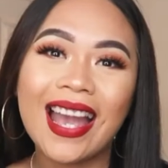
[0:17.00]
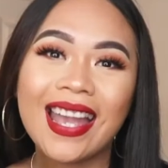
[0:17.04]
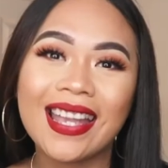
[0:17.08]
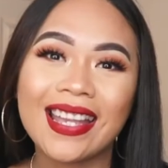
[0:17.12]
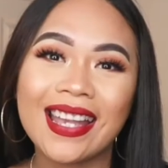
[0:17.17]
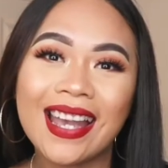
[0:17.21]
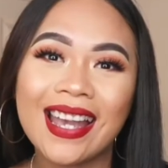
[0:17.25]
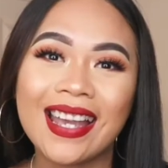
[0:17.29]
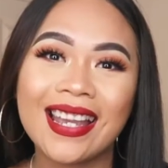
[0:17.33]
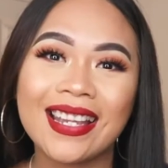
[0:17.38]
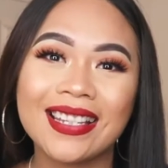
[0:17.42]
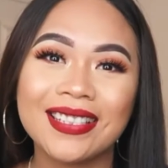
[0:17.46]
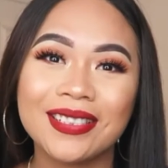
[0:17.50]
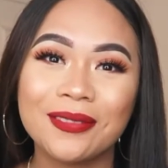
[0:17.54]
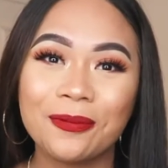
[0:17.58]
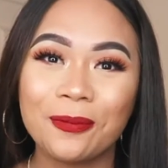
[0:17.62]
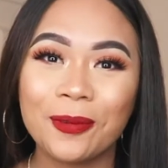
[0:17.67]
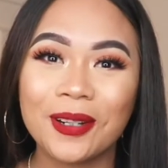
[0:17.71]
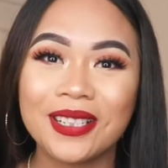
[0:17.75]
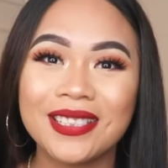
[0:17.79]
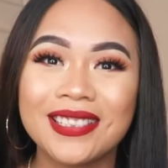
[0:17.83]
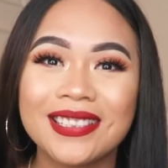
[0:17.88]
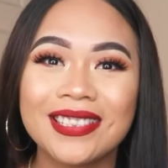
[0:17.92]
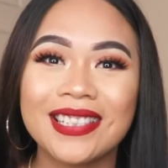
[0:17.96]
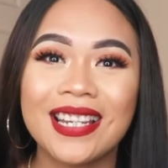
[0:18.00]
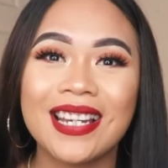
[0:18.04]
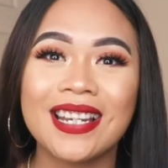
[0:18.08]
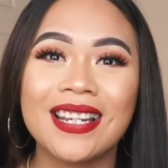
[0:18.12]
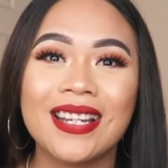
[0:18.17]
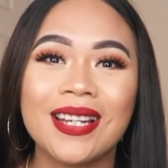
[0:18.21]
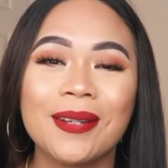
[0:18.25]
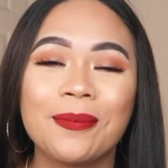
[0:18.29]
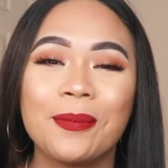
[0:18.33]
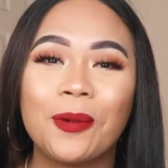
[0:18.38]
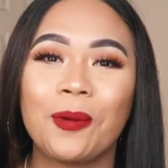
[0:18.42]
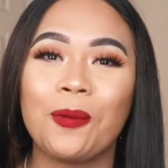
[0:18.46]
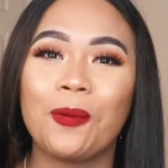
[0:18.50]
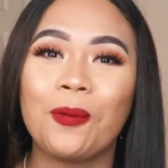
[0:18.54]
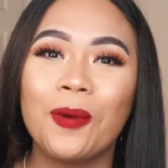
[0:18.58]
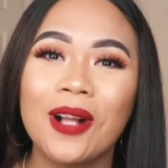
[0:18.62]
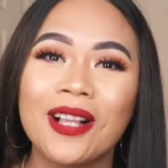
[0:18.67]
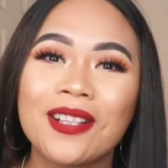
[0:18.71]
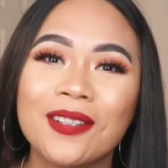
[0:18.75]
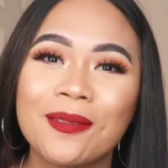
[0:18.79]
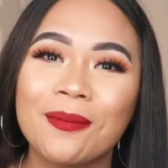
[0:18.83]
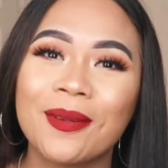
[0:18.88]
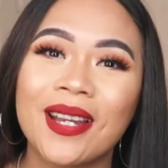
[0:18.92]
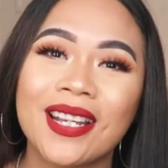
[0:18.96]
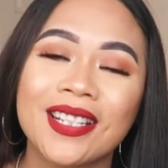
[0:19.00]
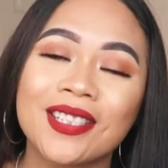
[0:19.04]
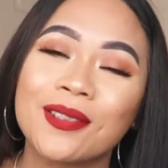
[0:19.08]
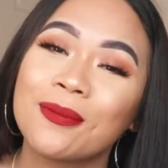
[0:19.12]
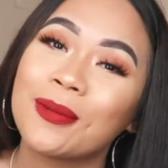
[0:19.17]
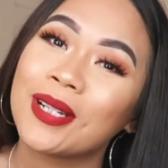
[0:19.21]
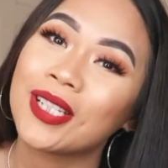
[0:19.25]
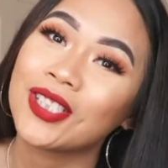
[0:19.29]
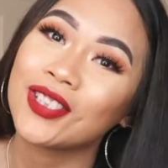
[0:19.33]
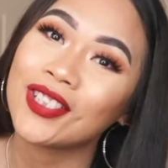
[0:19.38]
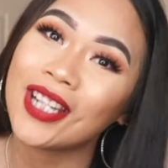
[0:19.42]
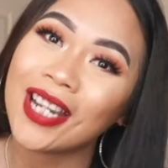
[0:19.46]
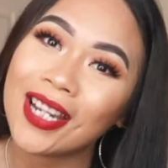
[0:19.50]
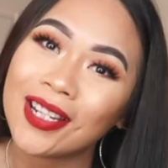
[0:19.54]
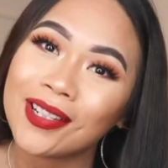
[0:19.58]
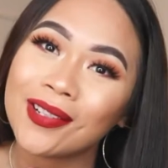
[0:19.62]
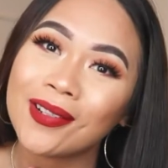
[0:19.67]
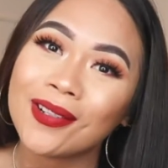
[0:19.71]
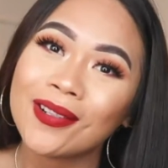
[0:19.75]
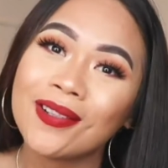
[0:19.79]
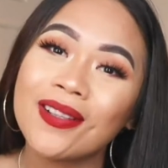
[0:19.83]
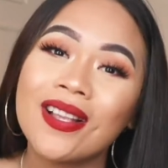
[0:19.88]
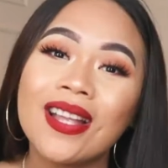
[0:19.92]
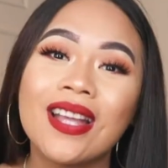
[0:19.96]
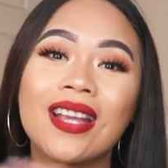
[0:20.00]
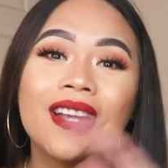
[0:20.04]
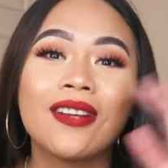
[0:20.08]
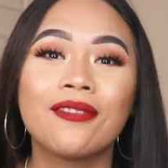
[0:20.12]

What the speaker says: Hi guys, what's up? Welcome back to my channel.